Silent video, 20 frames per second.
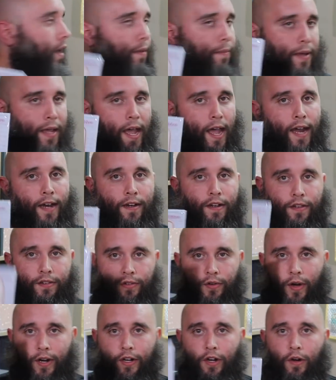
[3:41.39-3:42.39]
behind us,
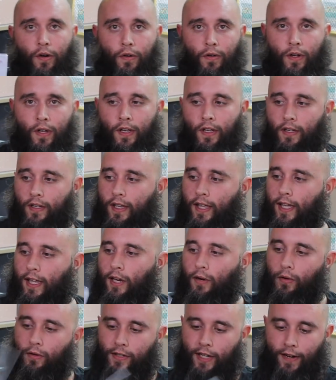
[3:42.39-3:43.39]
so I know
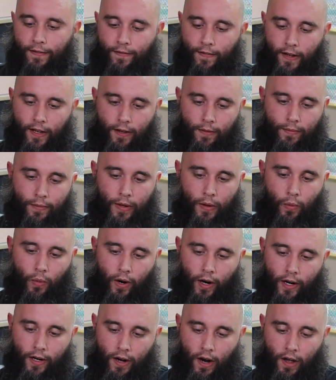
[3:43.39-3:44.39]
Kia will definitely be
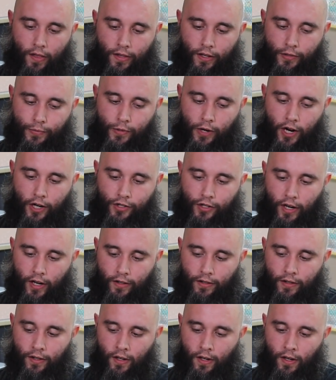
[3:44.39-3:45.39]
working on this
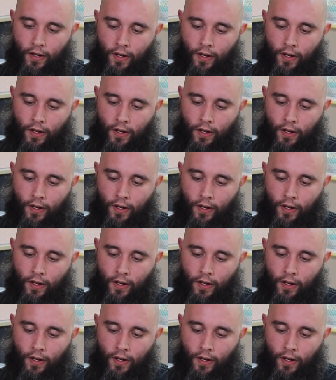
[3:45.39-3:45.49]
project